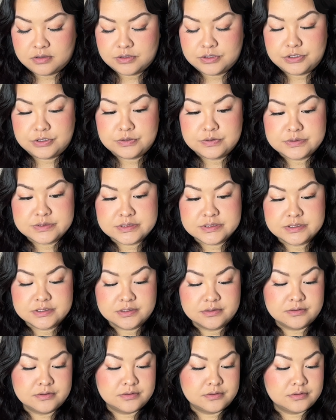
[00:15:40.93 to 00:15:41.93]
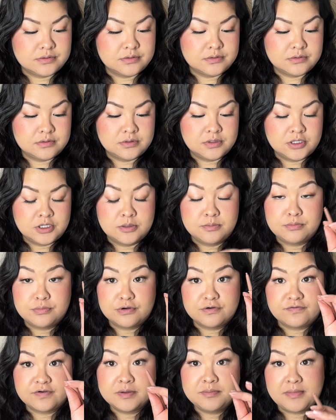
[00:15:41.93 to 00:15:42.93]
use
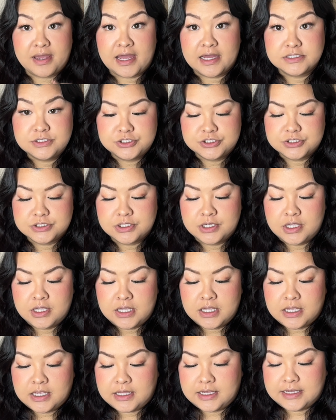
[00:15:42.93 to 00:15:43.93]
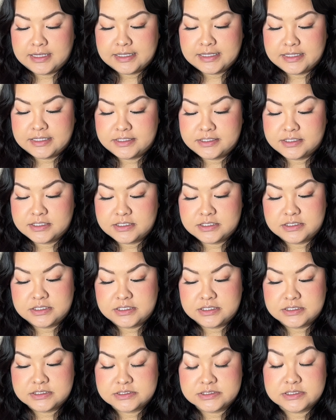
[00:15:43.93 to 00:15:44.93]
Perfect Match. And it
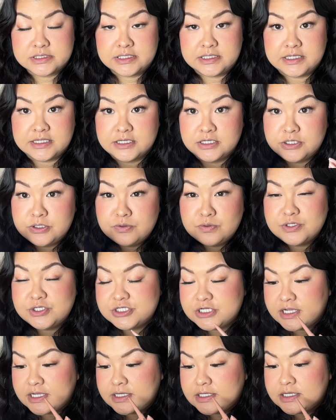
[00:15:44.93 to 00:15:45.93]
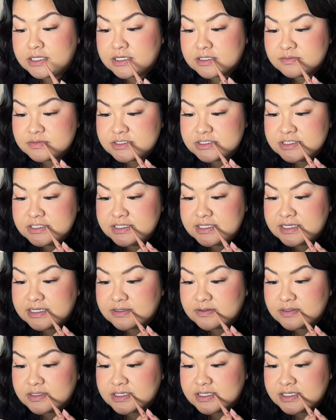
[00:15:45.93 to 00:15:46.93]
is the nude shade, and I'm just gonna
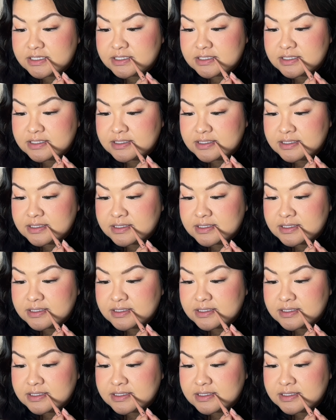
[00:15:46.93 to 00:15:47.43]
outline.